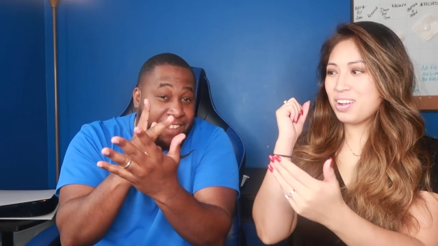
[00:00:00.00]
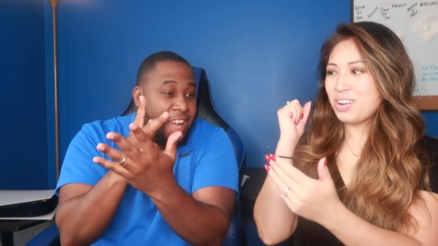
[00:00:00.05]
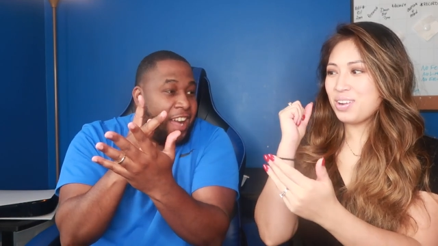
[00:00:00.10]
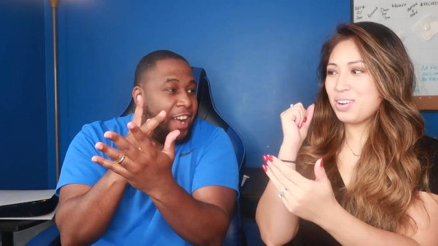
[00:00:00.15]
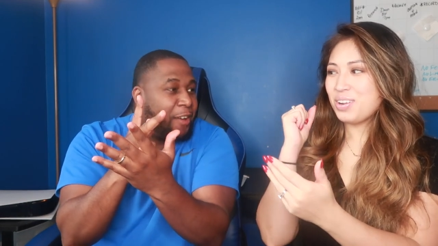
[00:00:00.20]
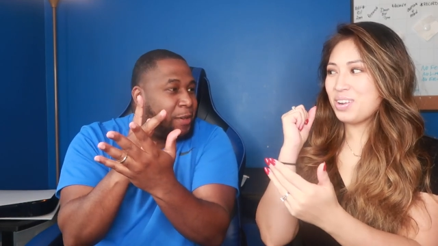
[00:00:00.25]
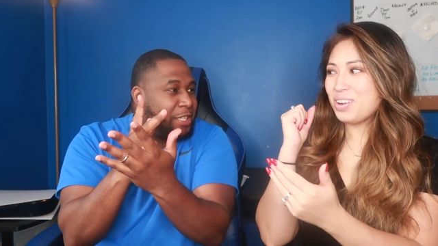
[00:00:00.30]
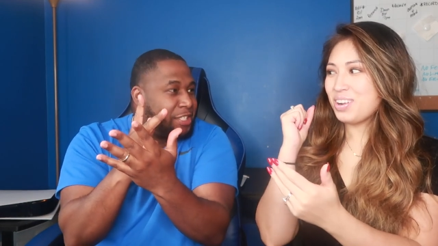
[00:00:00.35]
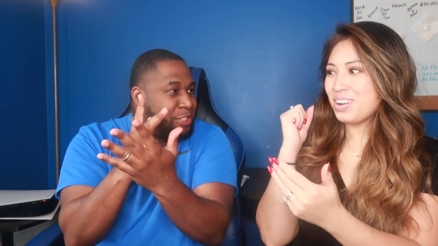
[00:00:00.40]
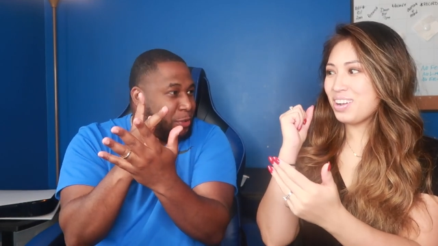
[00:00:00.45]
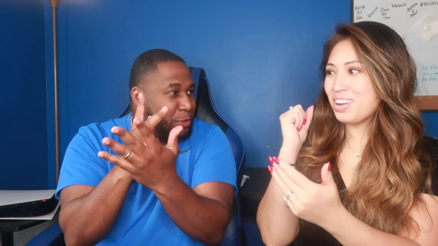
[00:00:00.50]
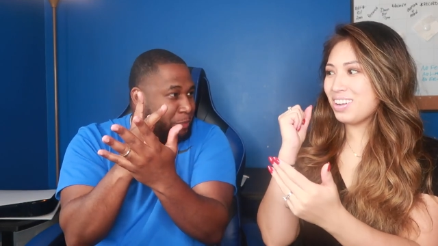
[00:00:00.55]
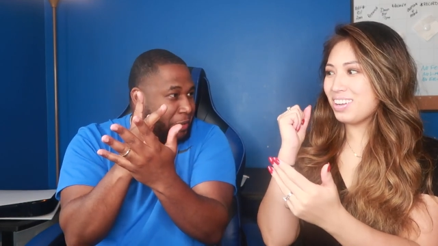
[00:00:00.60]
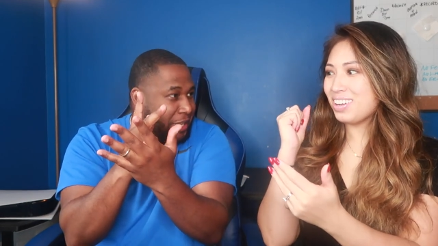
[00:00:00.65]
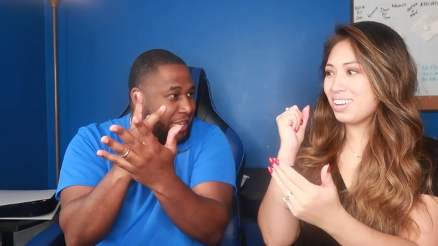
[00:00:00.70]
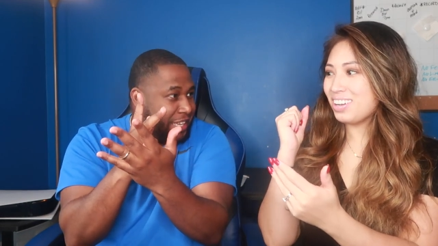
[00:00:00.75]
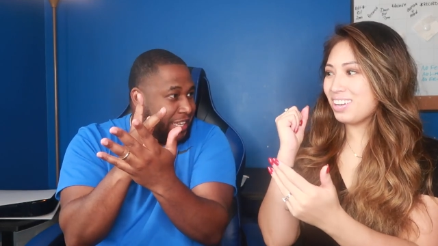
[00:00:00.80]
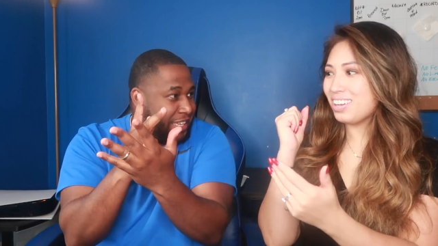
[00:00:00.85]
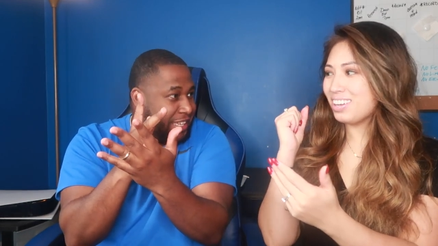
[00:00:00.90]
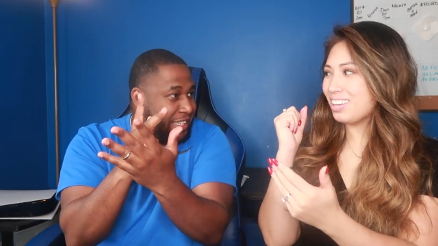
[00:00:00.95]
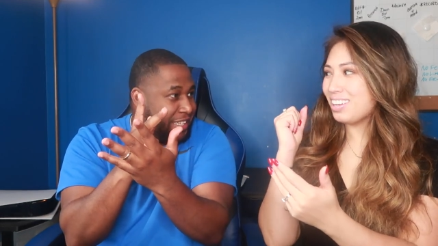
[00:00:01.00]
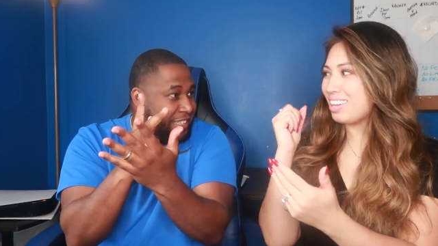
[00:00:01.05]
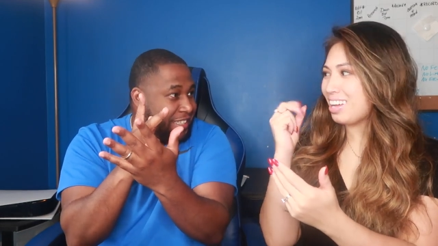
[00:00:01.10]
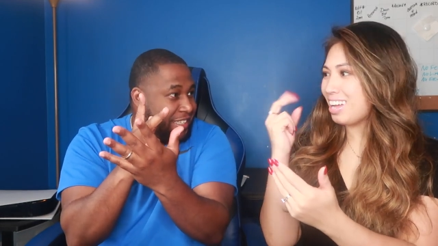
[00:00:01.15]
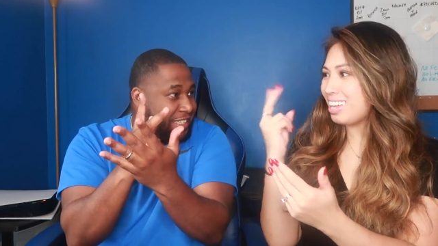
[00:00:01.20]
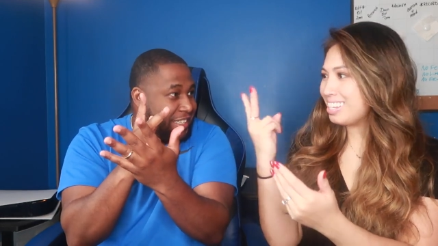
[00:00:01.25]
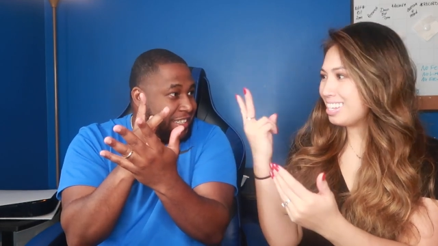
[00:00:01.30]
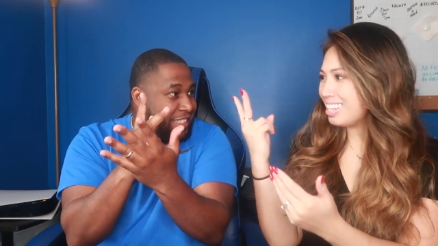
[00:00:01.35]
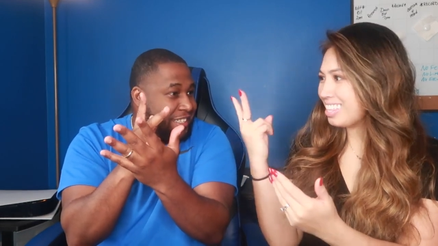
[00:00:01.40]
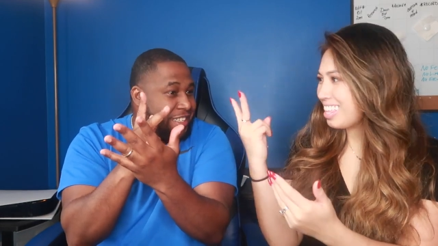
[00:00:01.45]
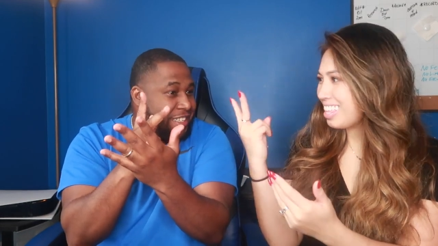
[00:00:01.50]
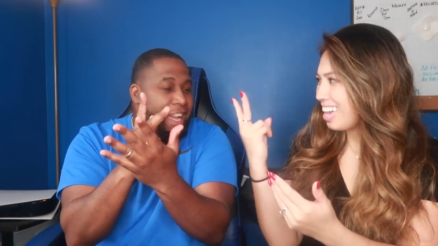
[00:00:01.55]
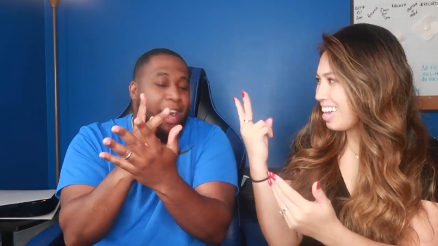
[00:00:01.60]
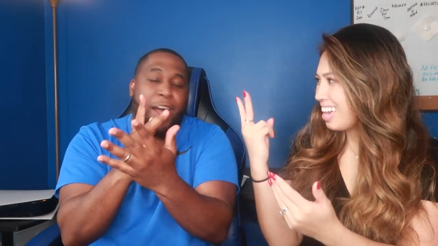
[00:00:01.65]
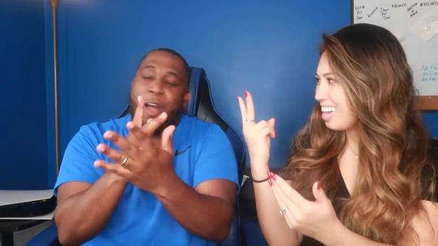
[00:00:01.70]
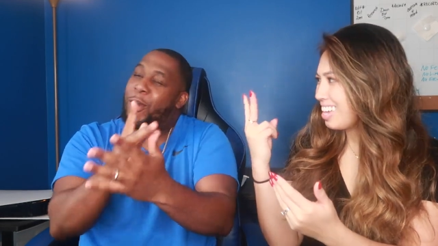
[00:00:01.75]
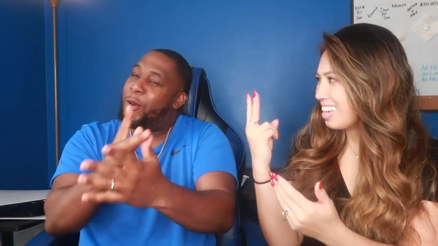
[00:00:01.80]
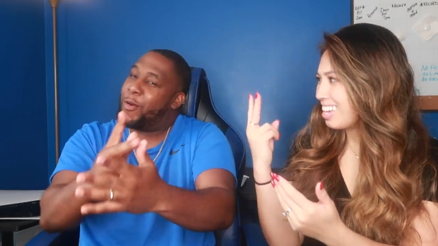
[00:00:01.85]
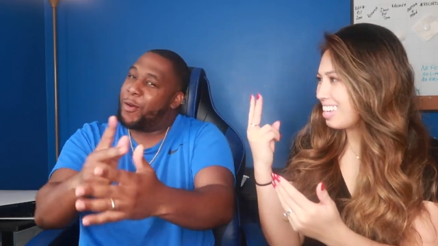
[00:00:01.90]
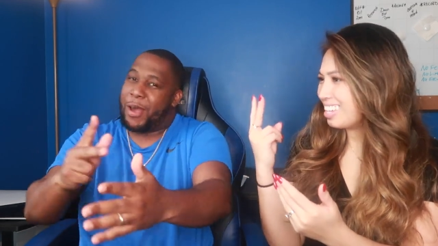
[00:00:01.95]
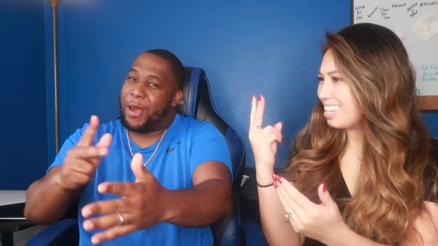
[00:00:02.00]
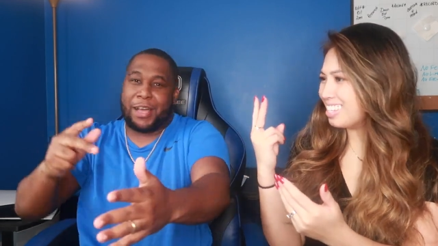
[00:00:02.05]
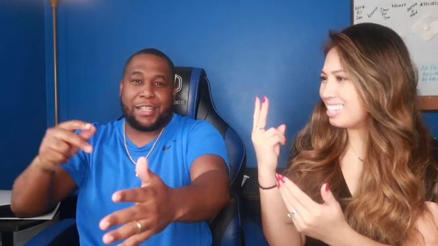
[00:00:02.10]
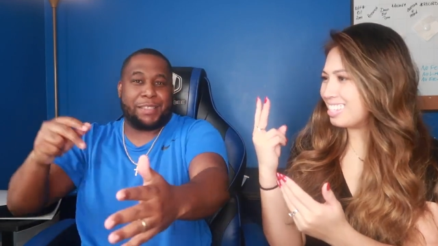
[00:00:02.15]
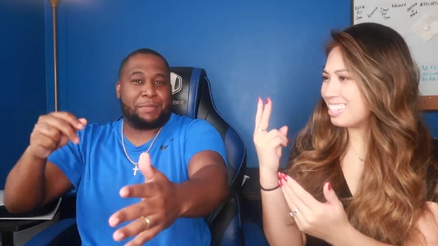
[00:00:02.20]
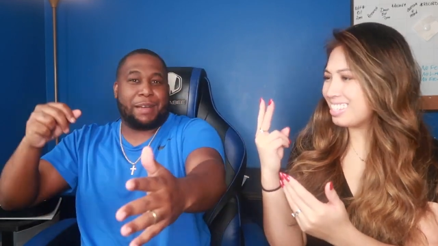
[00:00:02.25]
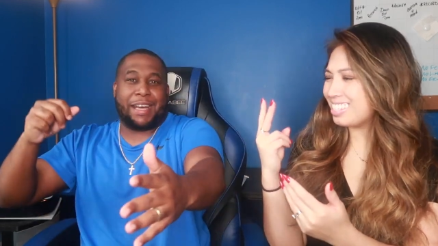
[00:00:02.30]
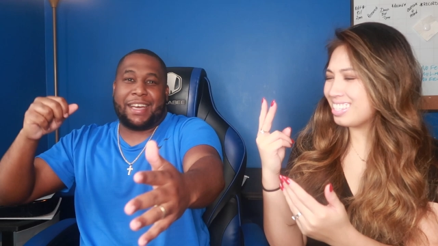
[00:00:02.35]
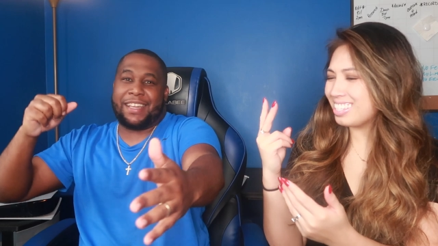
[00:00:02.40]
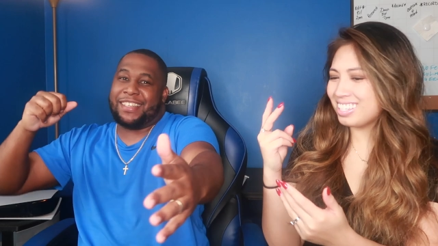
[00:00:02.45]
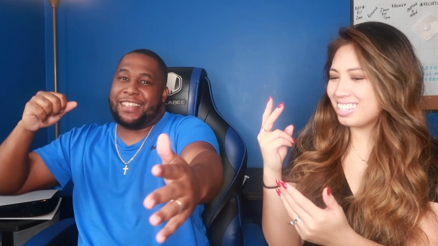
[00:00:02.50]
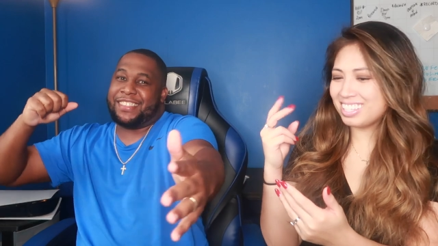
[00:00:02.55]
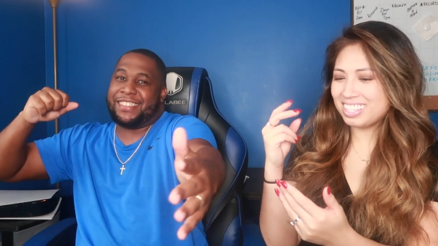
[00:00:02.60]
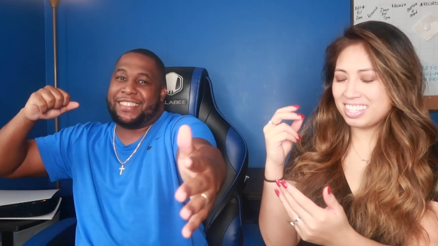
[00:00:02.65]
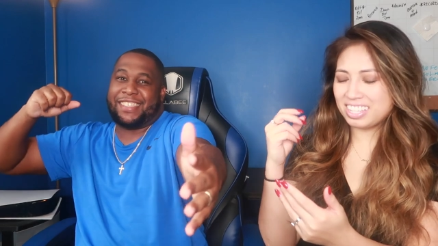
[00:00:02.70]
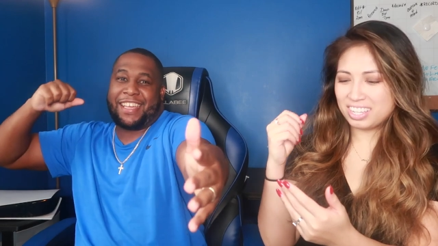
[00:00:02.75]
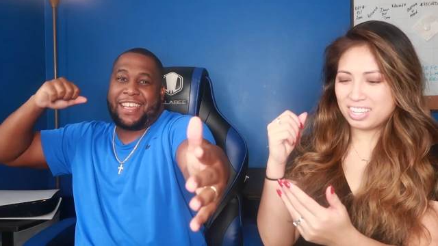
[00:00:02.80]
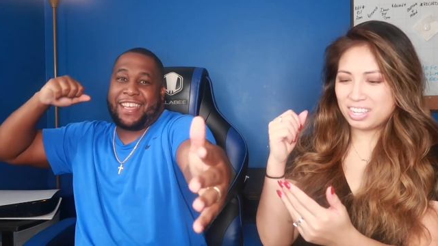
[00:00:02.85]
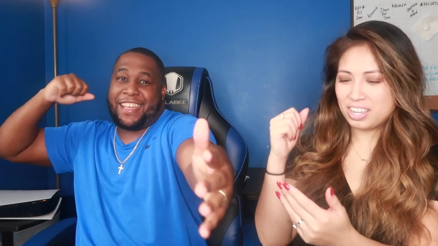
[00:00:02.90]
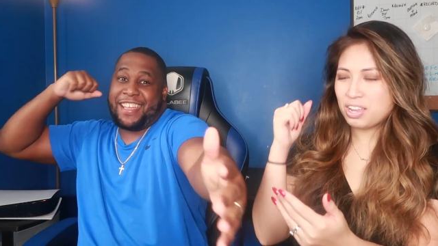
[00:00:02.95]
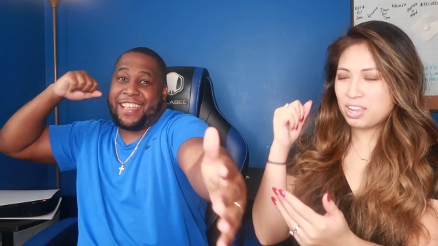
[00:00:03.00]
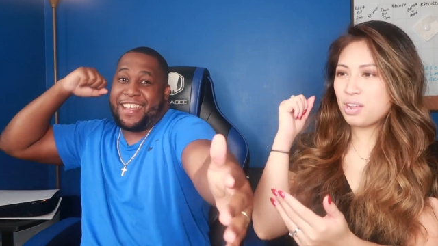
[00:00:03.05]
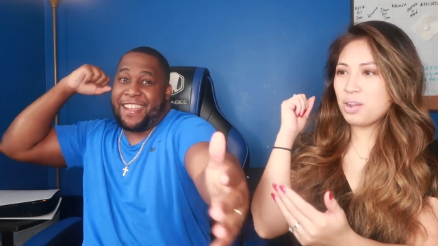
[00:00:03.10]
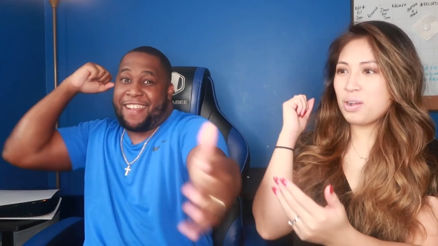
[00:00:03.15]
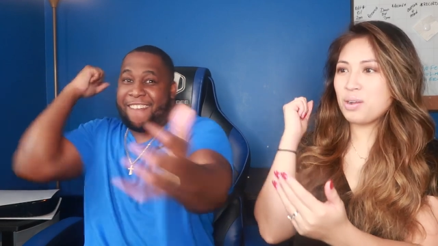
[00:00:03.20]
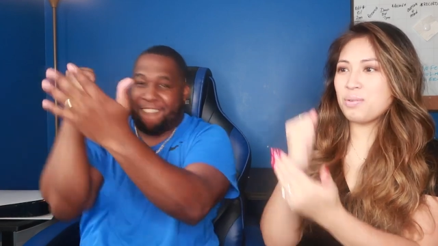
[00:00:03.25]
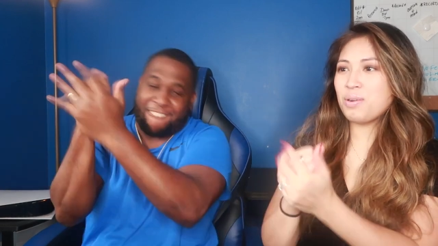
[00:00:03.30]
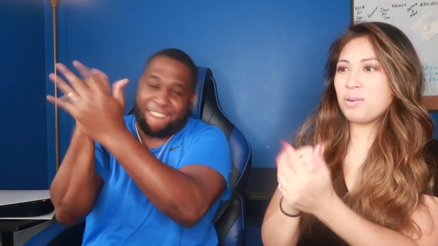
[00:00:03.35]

Speaker 1: Uh, what you pick? I did Oh, about to say.